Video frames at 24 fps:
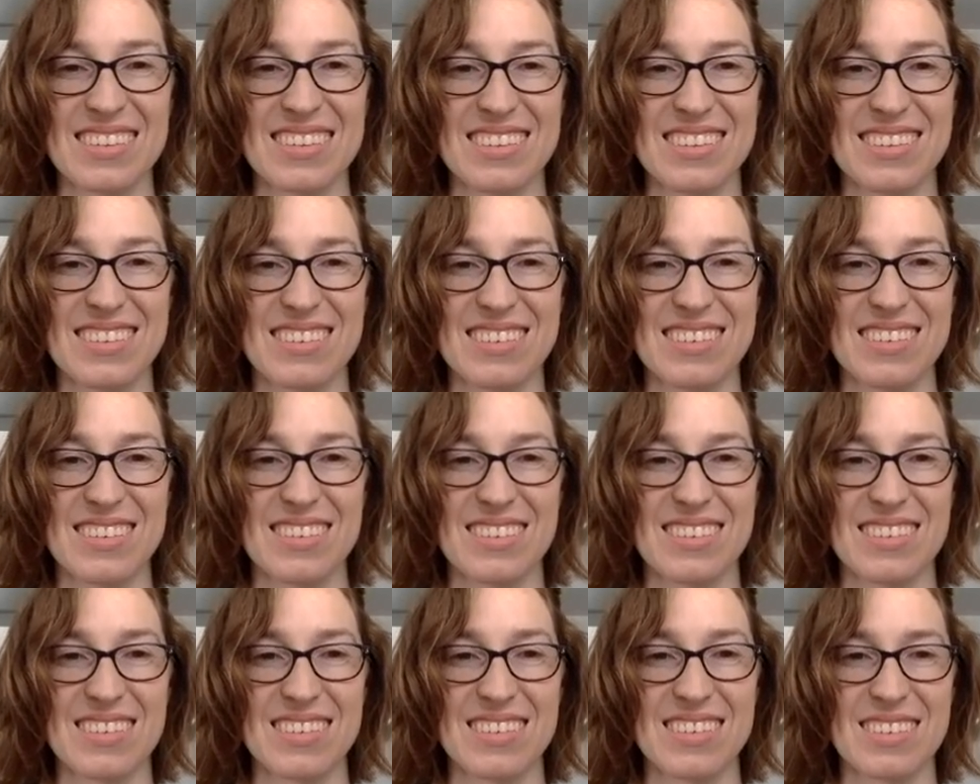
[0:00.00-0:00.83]

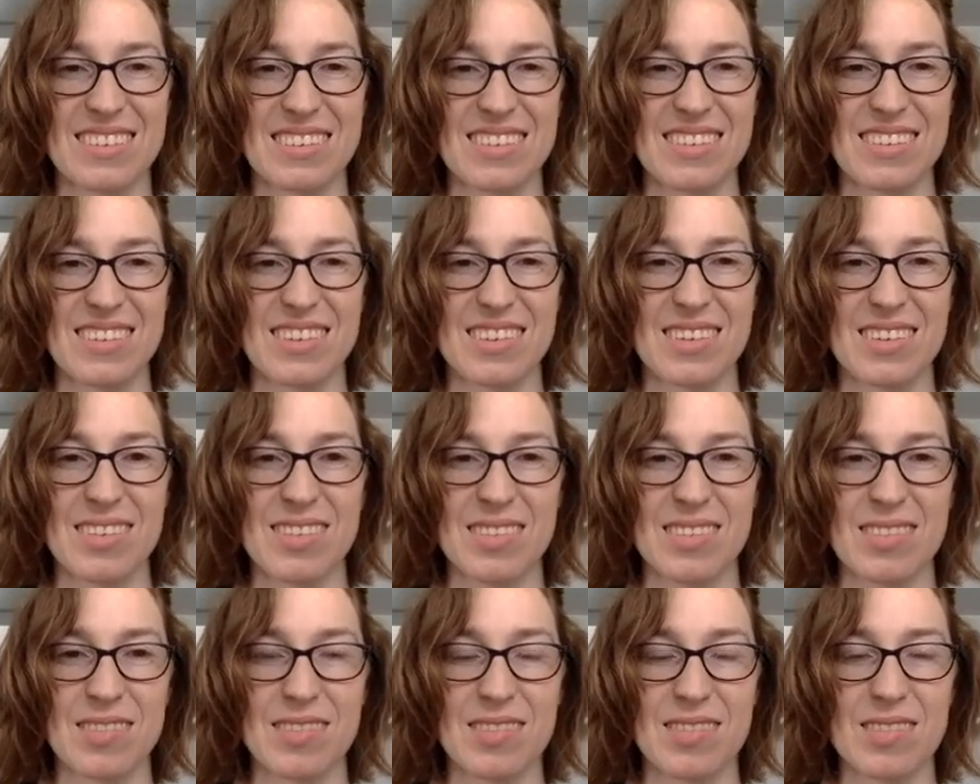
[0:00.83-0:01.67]

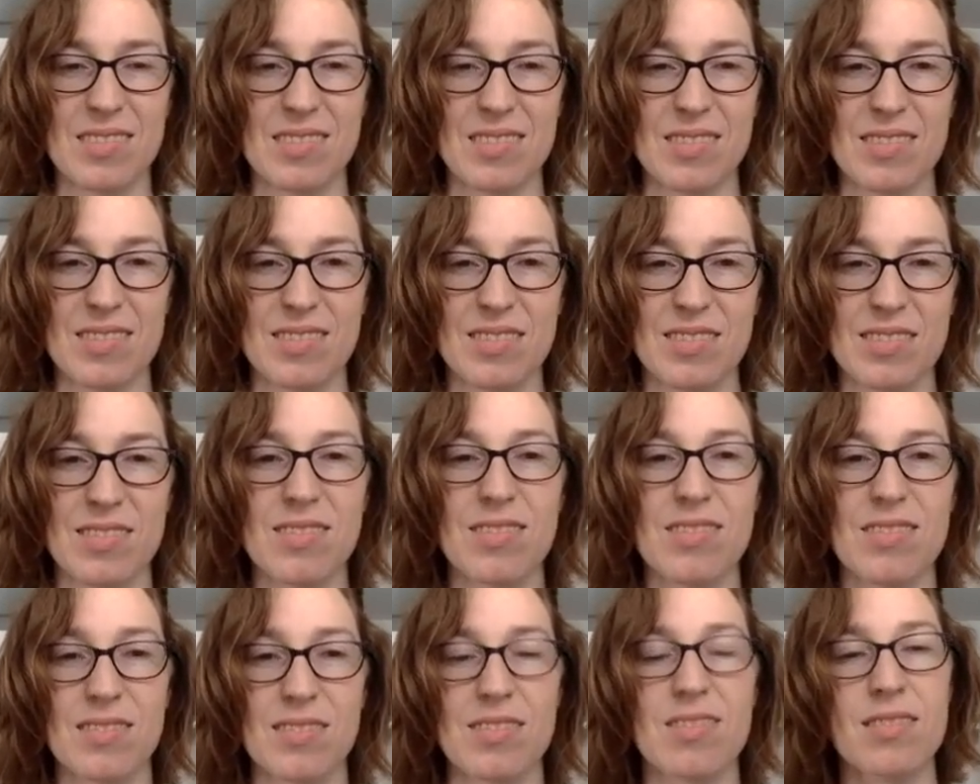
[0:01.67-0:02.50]

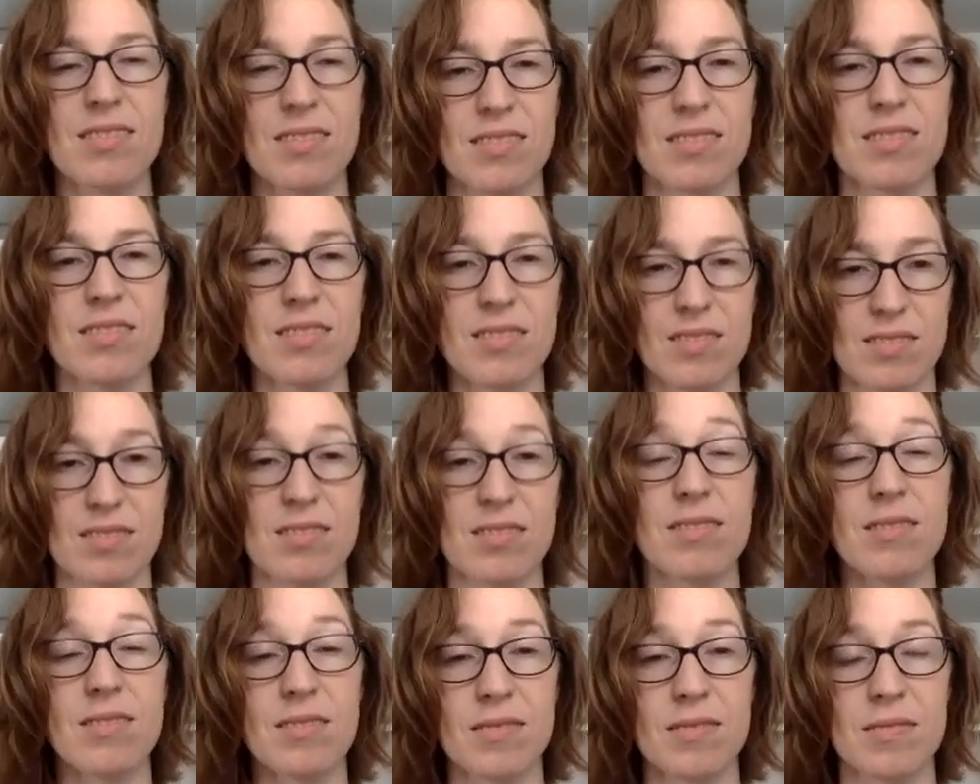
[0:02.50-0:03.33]

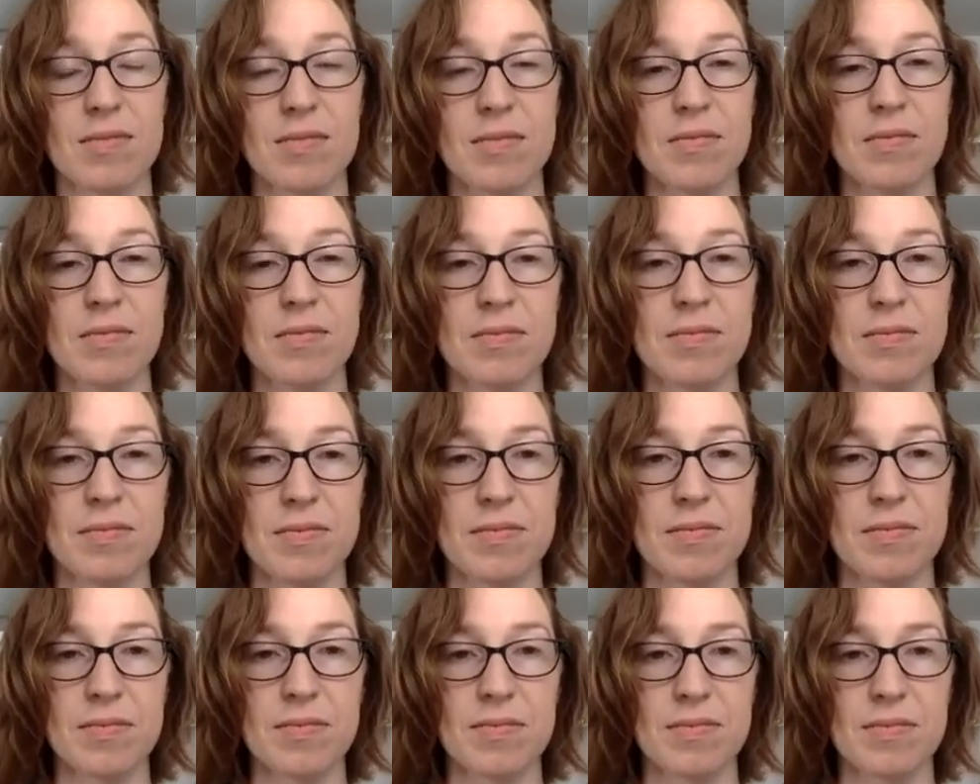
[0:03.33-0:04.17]

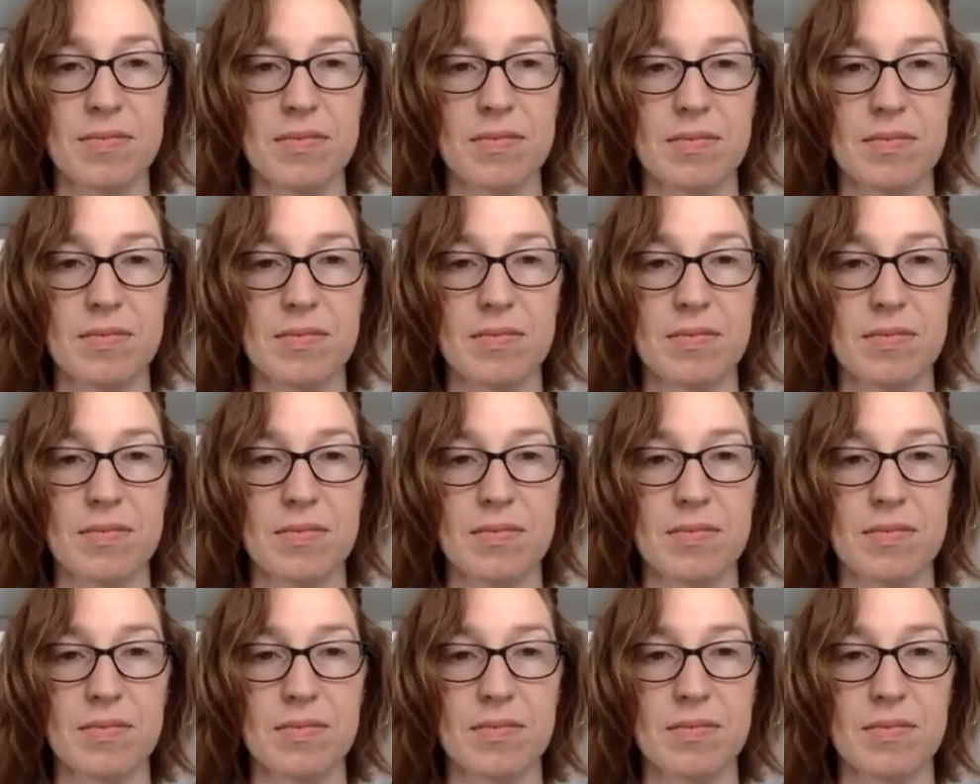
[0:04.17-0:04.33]
[no speech]